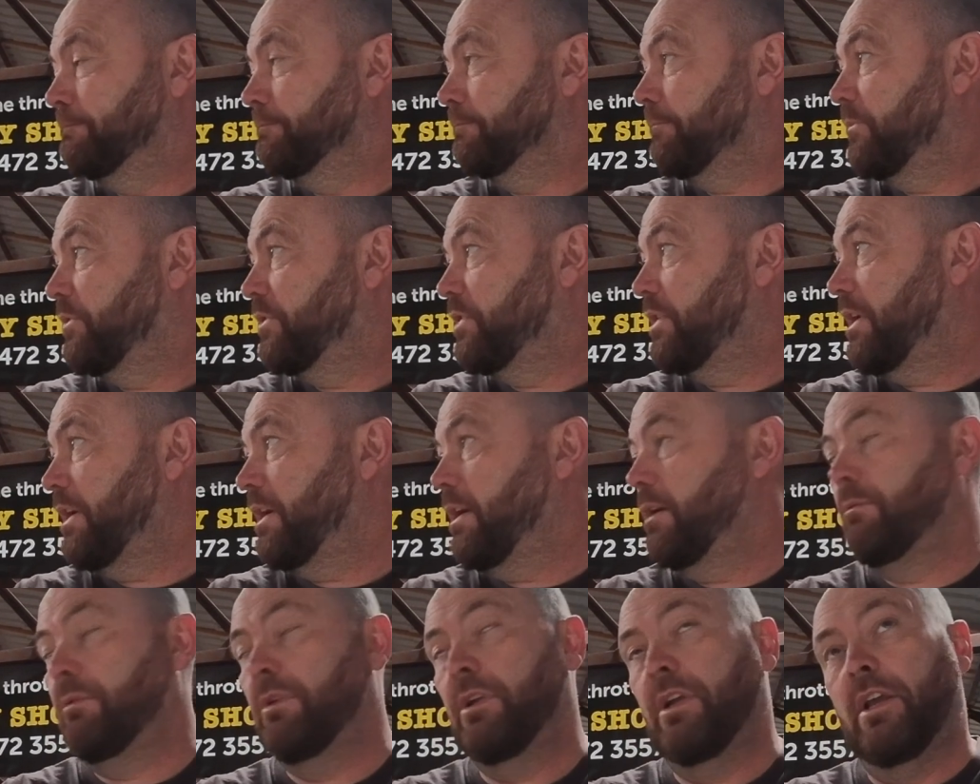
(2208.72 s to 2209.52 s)

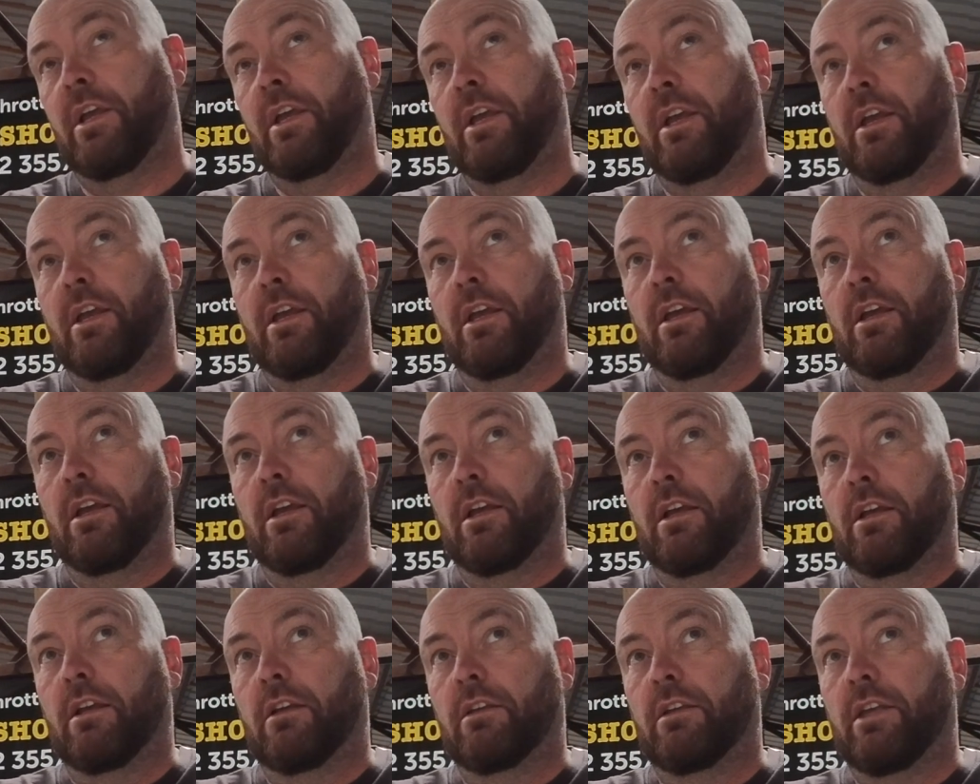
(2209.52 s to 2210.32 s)
So,
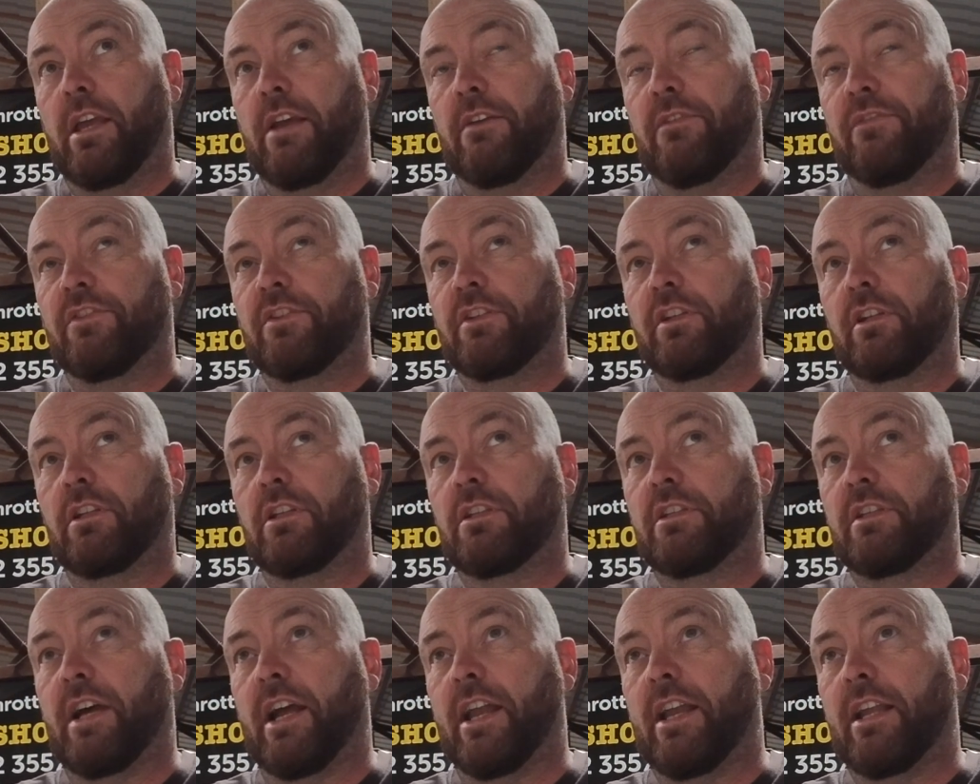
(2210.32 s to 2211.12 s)
yeah,
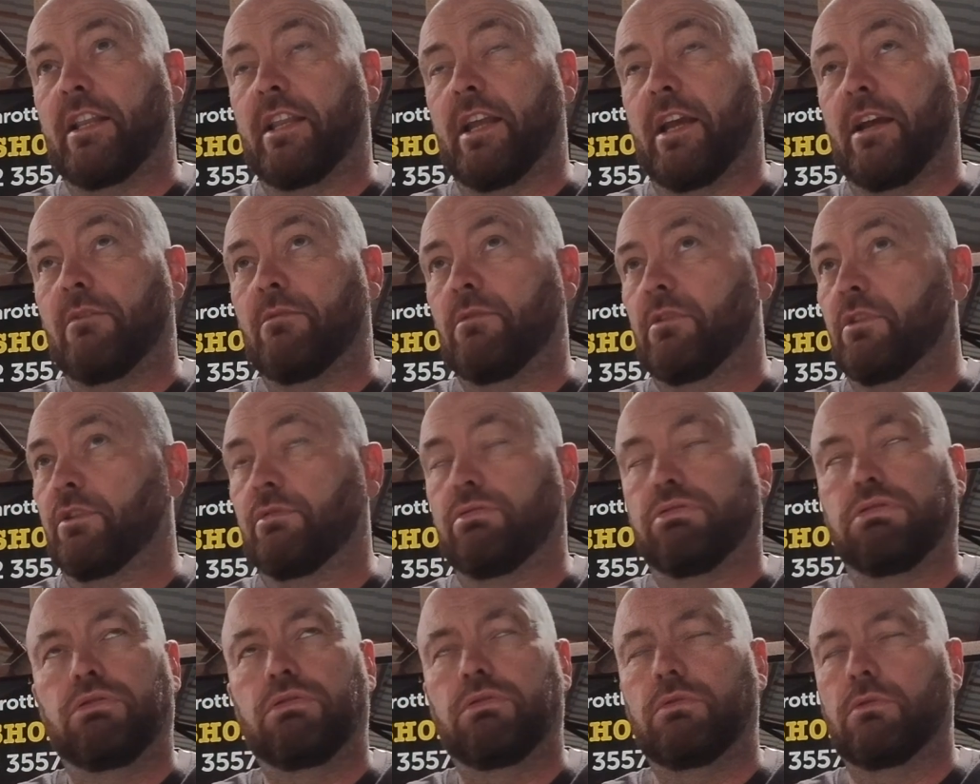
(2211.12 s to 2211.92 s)
physically tired now,
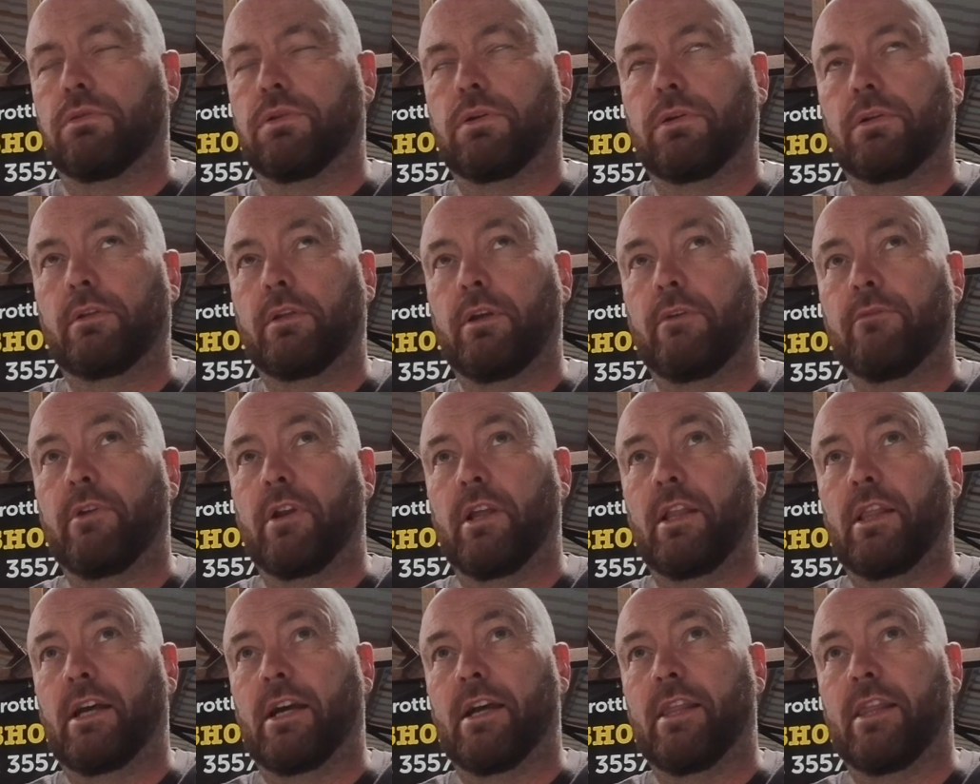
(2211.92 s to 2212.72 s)
which, don't
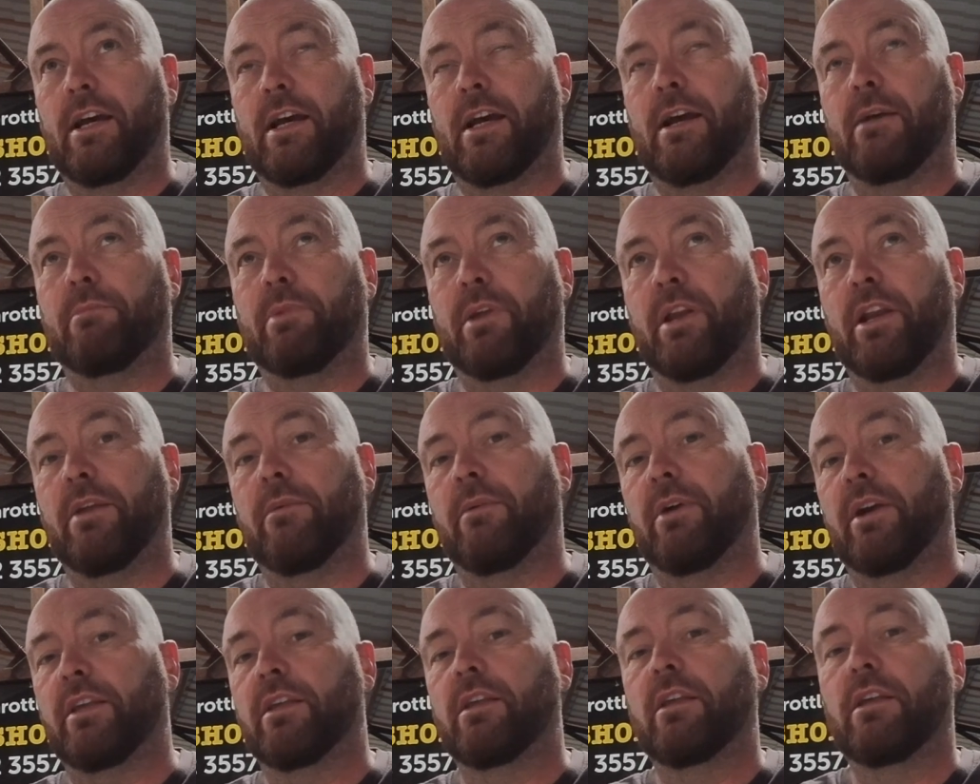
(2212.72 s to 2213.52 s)
really like that. But
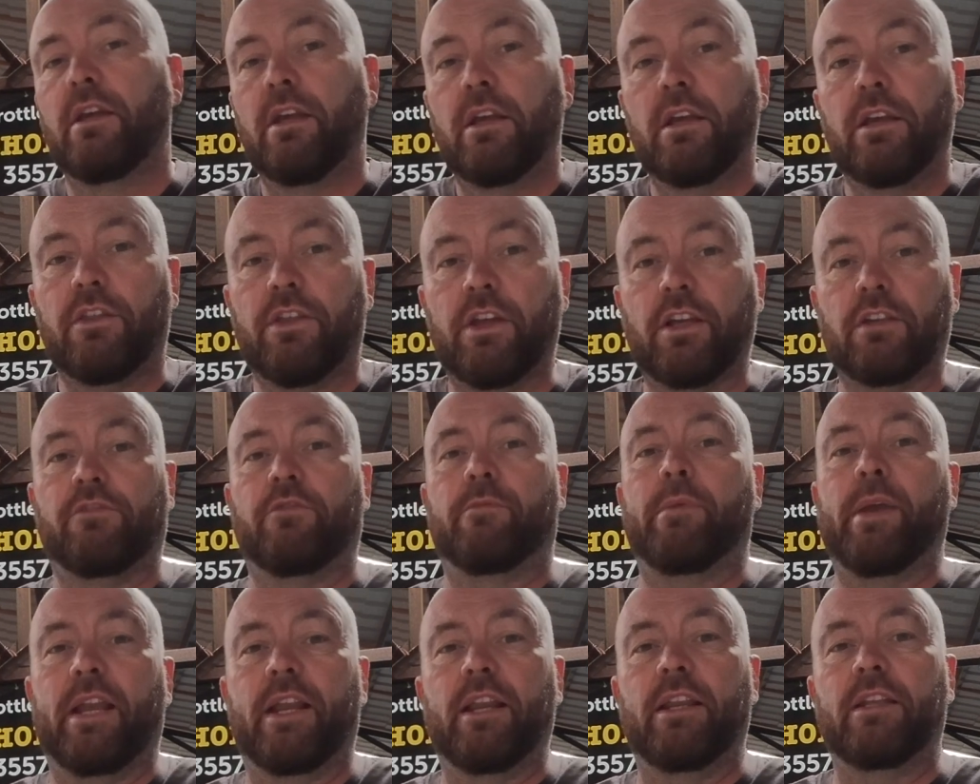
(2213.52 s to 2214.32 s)
anyway, thanks
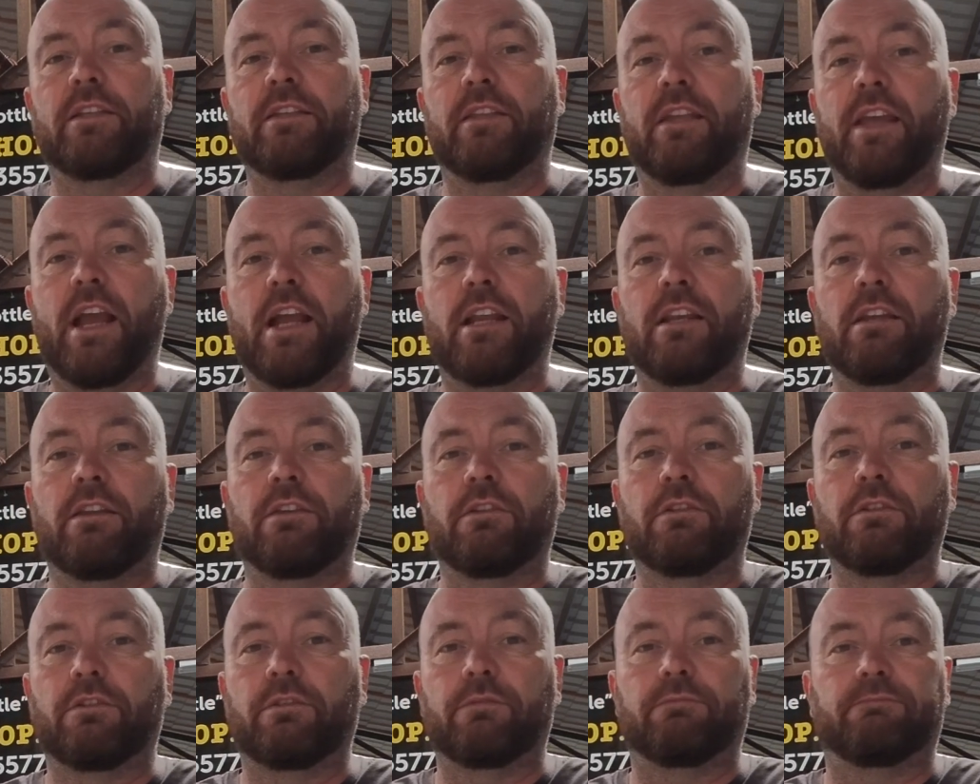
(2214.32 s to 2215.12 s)
for making it to the end,
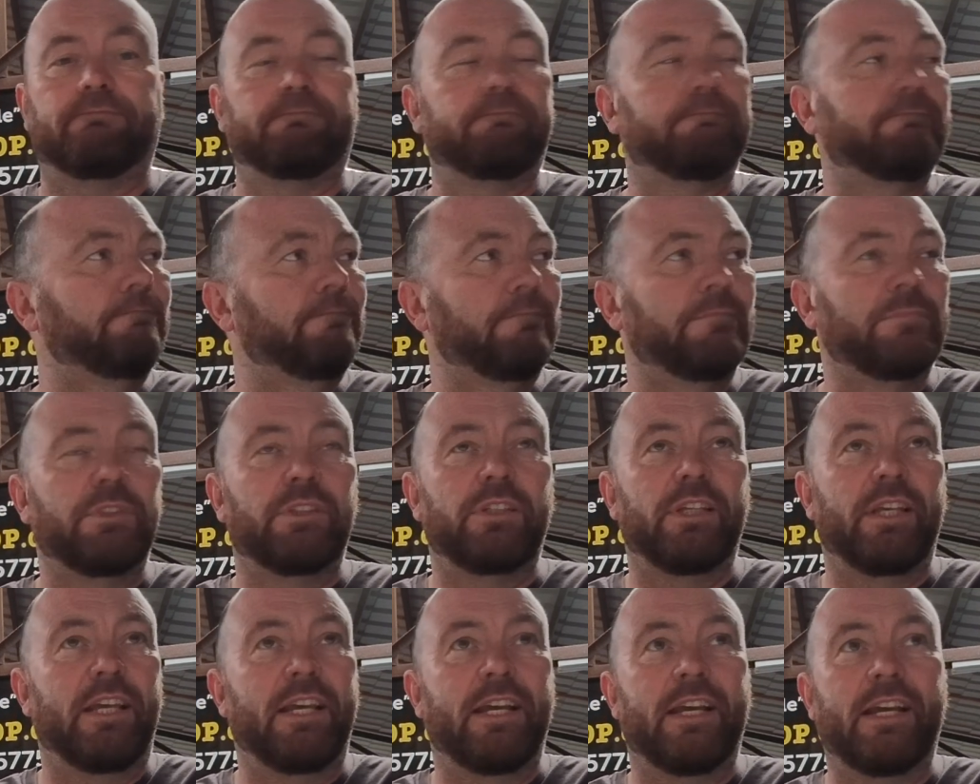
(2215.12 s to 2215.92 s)
because,
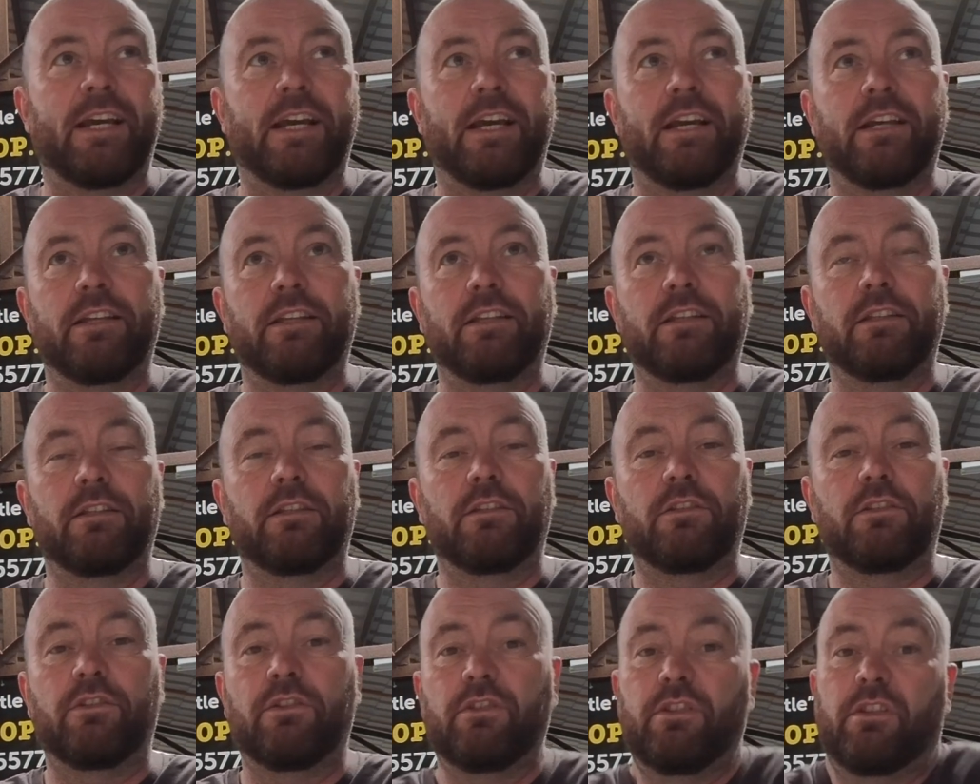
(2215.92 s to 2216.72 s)
yeah,
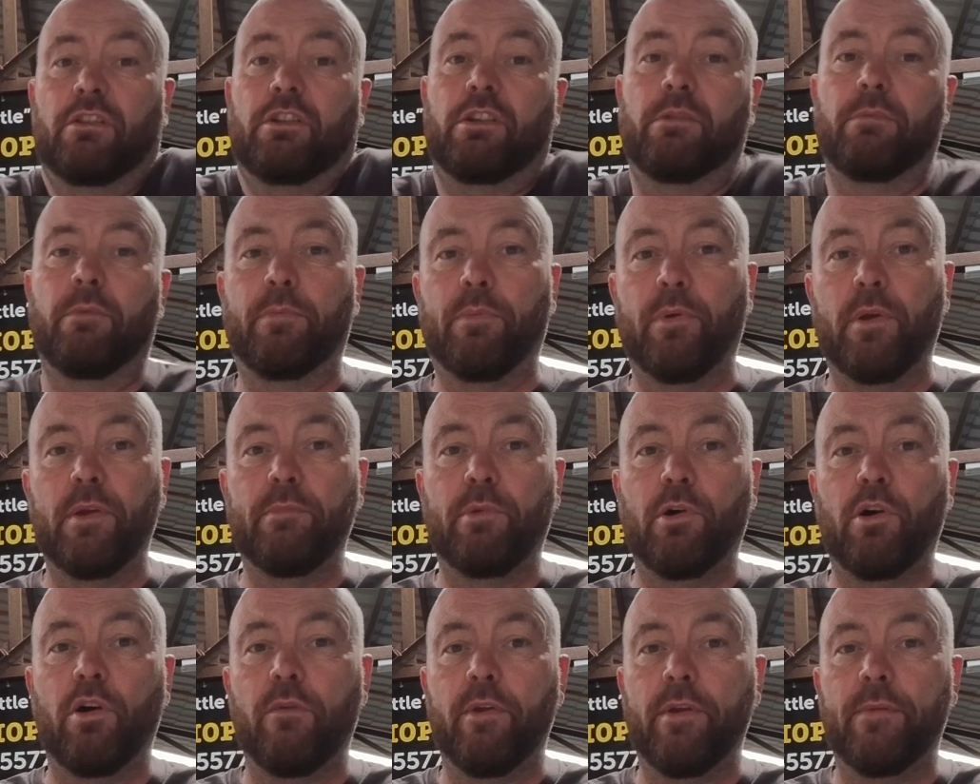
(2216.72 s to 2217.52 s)
these can be pretty
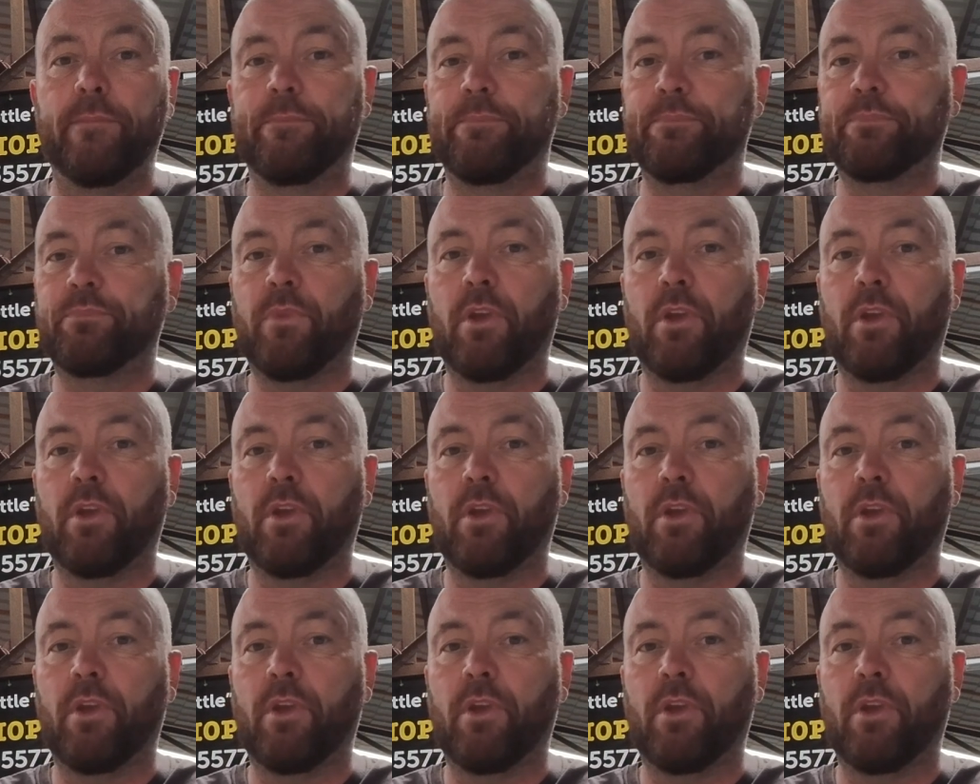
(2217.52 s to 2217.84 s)
boring.